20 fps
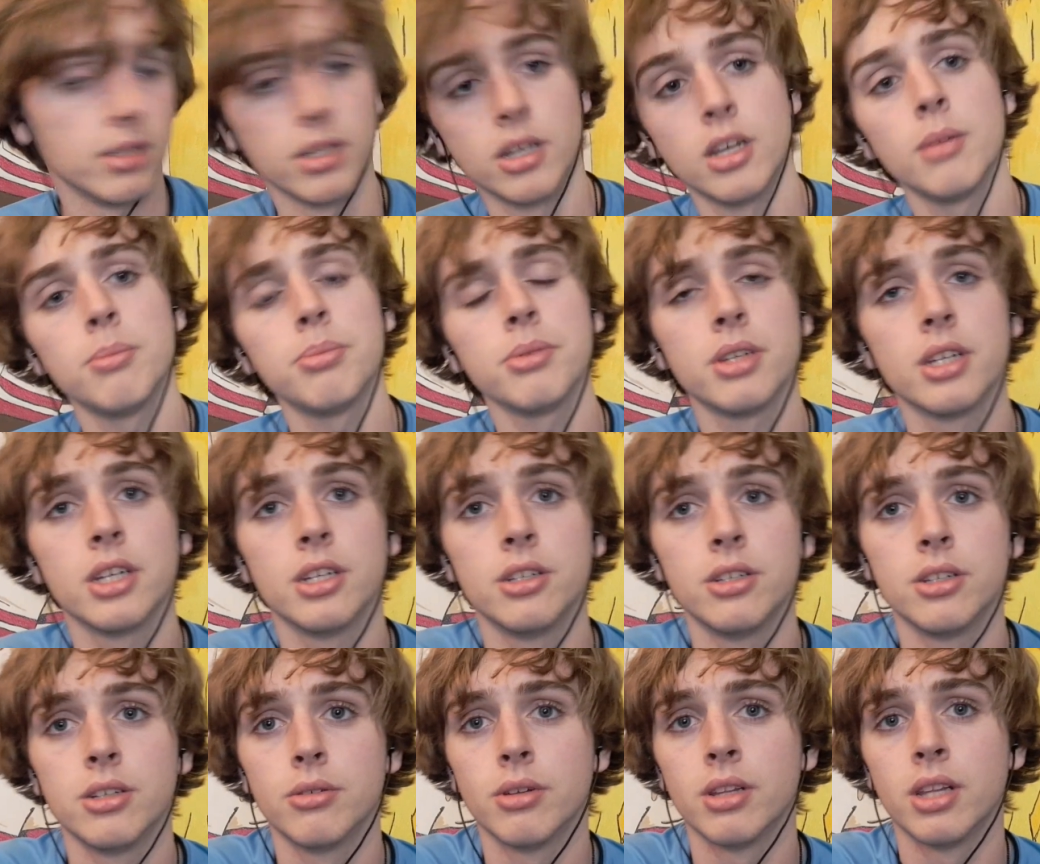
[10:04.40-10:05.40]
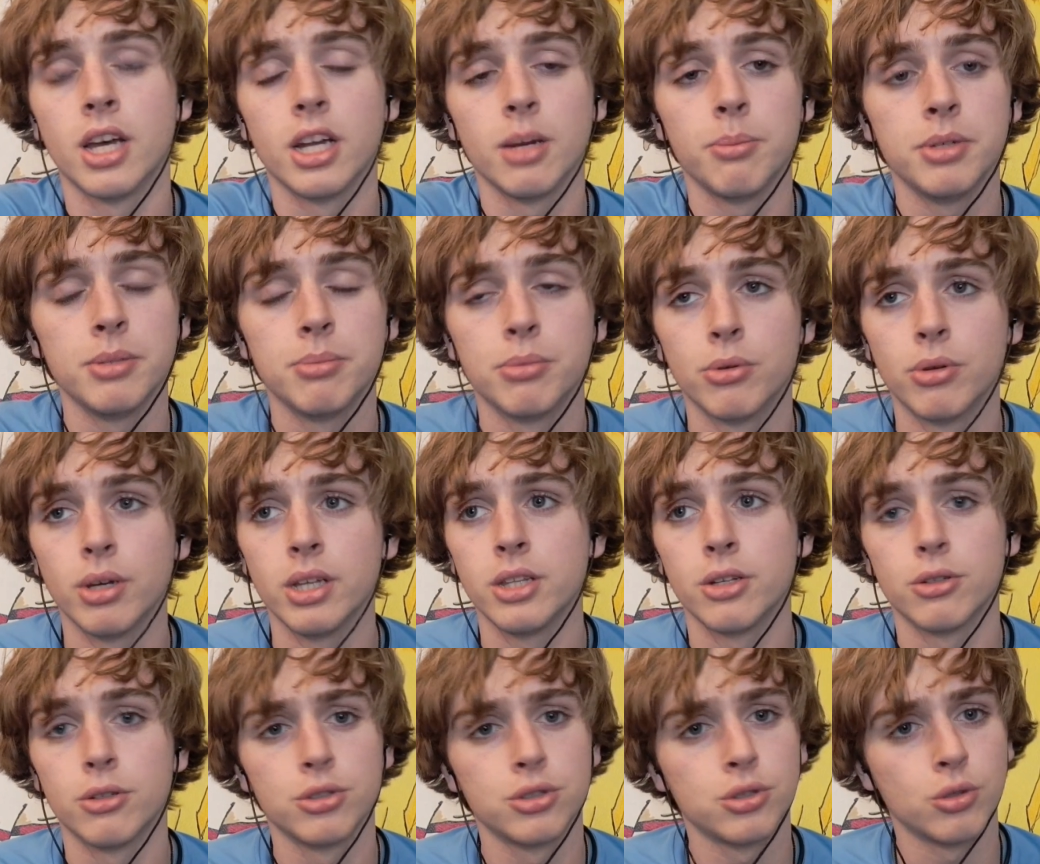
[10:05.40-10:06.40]
up. I know a lot of people,
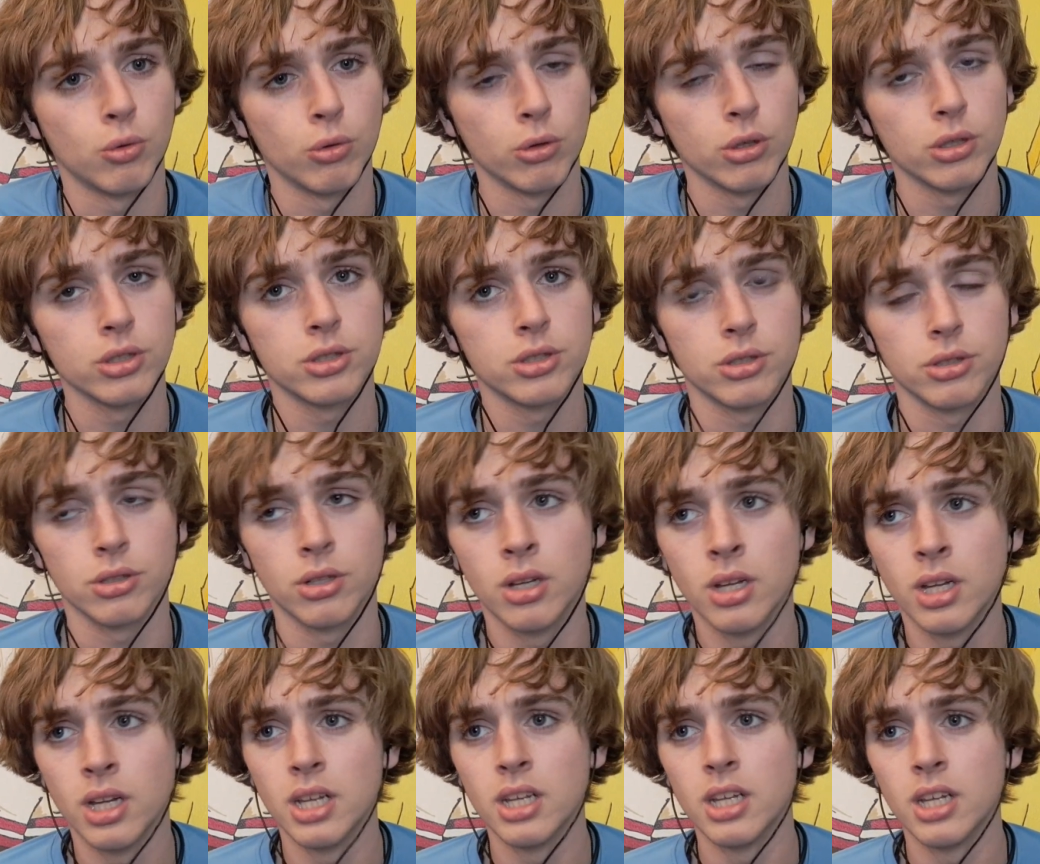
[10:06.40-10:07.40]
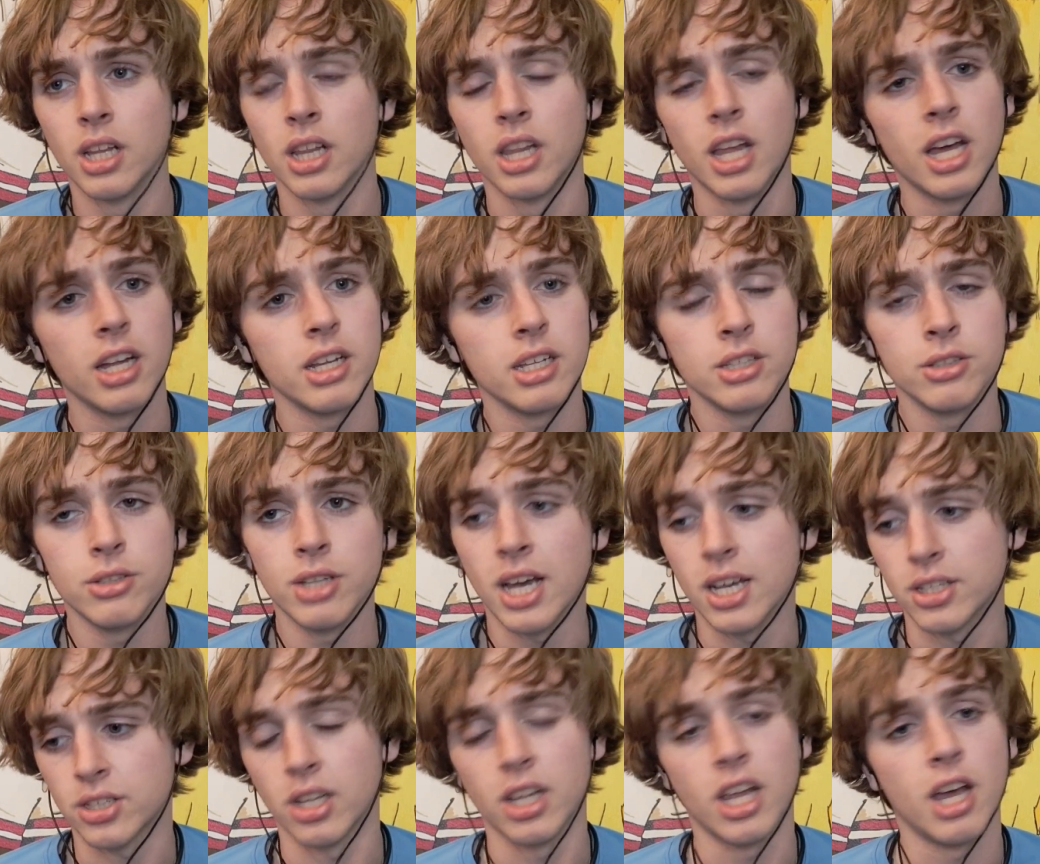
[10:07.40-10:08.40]
their scores are a lot. You
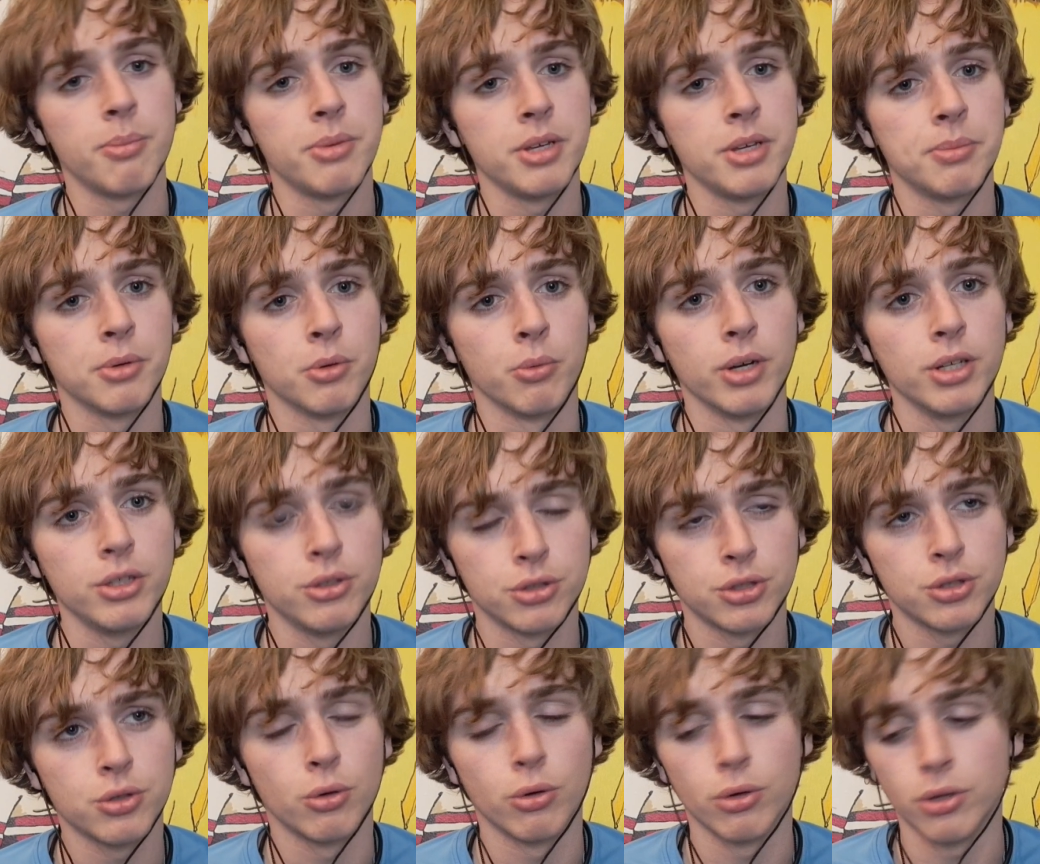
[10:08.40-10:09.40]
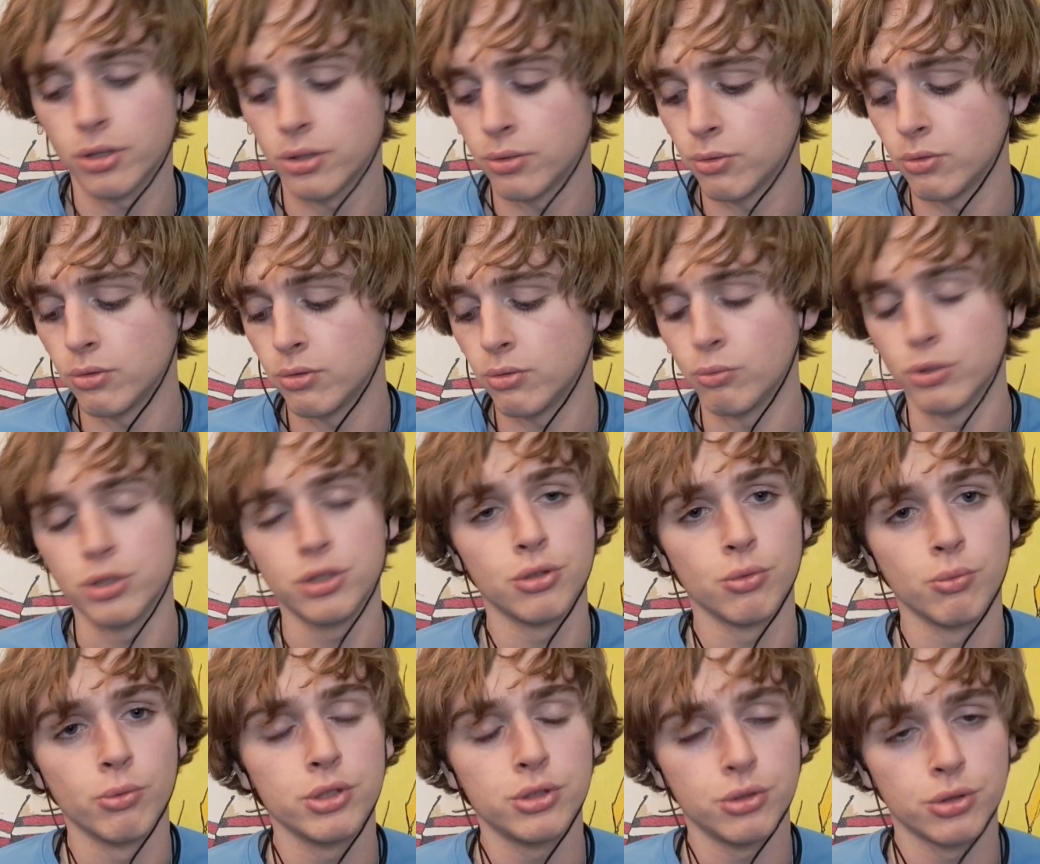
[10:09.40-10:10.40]
ask a lot of people what your score, what you
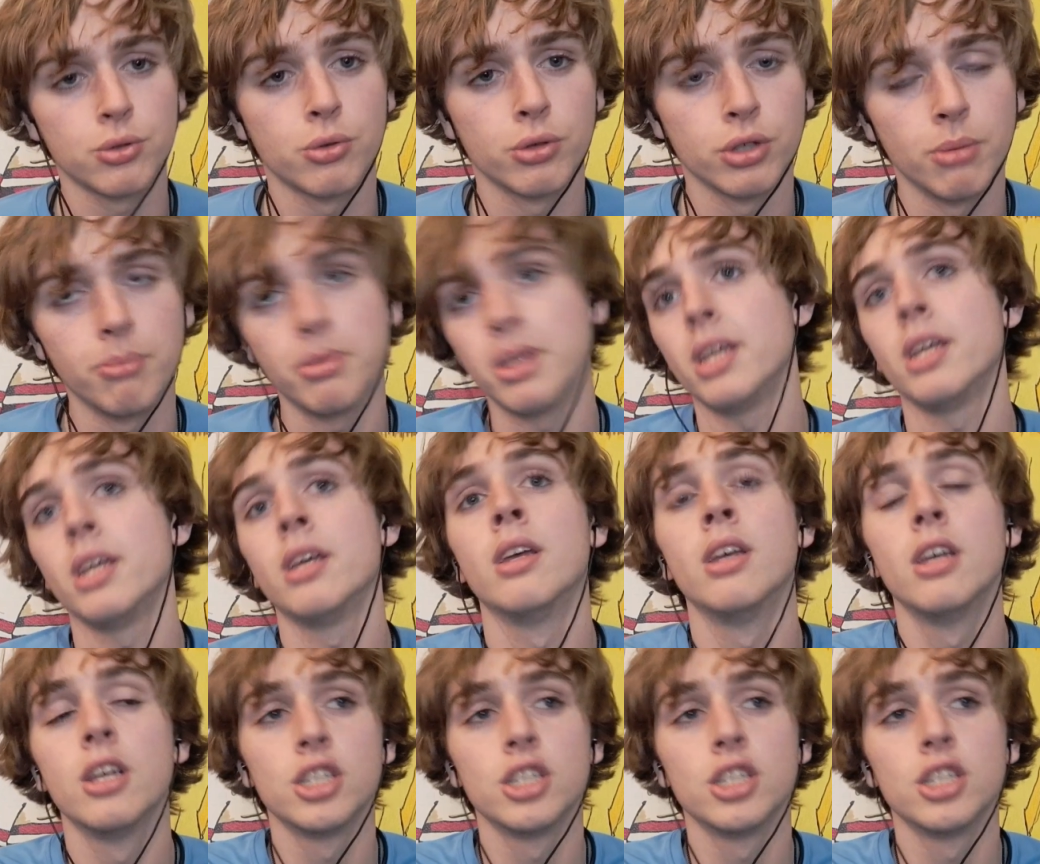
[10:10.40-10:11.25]
want your score to be.